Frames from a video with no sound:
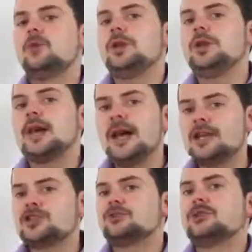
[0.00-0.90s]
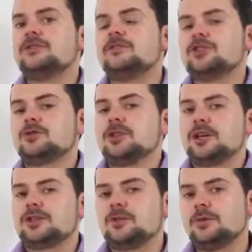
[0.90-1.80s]
though we naturally
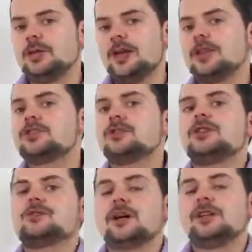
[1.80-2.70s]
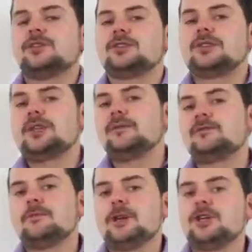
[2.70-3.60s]
visualize, so we naturally try to
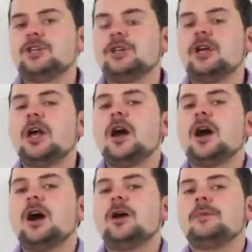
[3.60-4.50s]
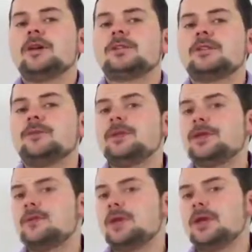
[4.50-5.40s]
see information, it's
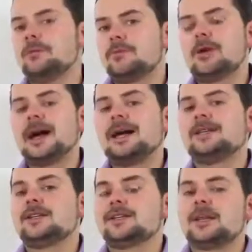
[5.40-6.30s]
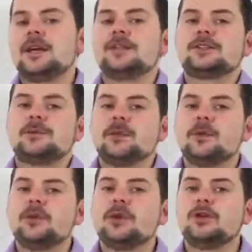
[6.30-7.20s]
something that we can practice and
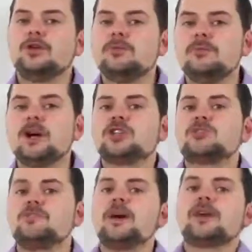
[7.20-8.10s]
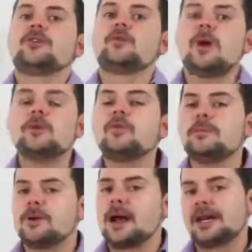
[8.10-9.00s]
something that we can do much better
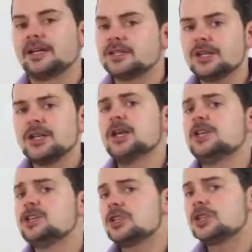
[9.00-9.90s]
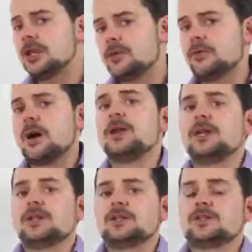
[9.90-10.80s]
when we practice, just like
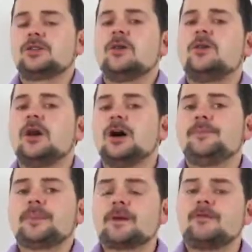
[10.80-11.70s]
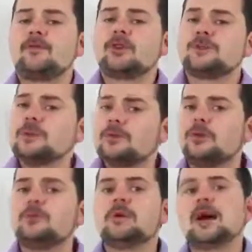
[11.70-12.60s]
running. So, of course,
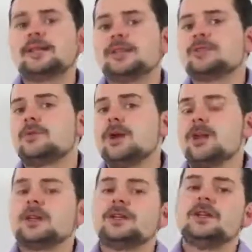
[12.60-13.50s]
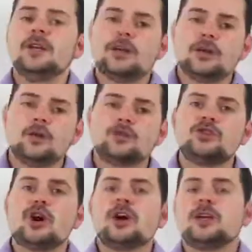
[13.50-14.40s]
people who practice running and
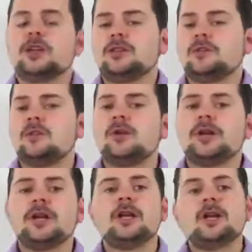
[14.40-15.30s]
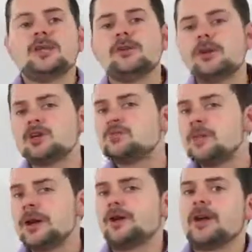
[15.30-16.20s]
go jogging in the morning, they're
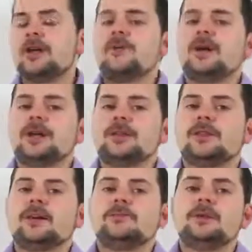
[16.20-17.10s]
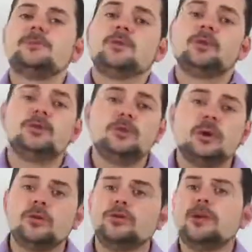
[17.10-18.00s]
much better at running than people
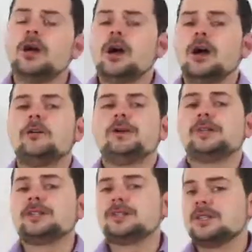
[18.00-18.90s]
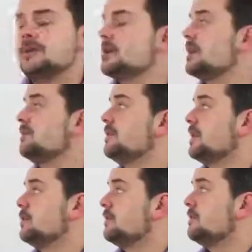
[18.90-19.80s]
who don't. It's the same kind
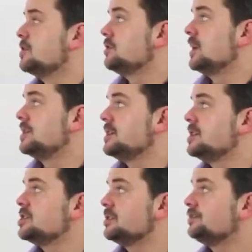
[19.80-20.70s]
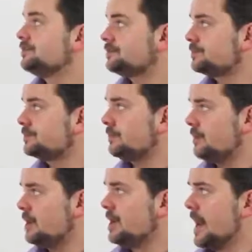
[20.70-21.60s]
of thing with visualization.
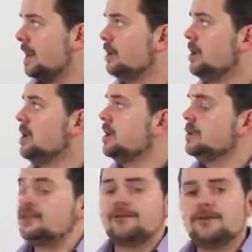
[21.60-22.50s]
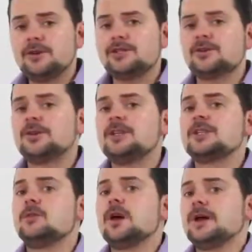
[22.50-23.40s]
Now, the first
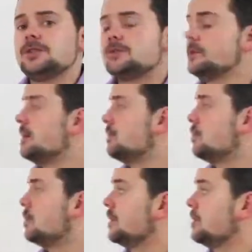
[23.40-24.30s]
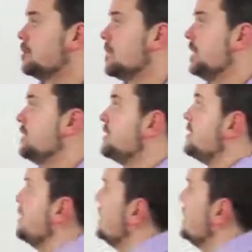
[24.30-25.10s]
reason why it's really important to try to